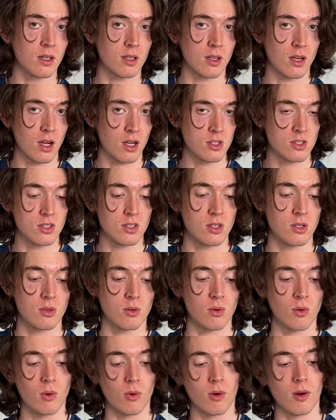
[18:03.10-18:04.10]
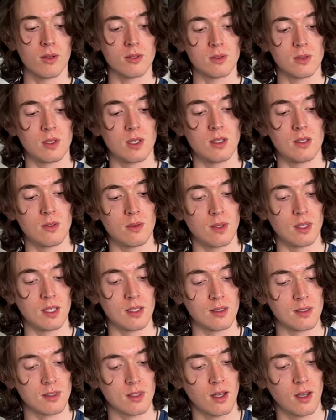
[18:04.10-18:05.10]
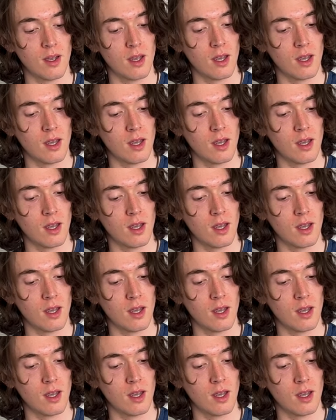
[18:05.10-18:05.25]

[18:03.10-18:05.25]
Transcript: Akasha 2 or I was going to do these.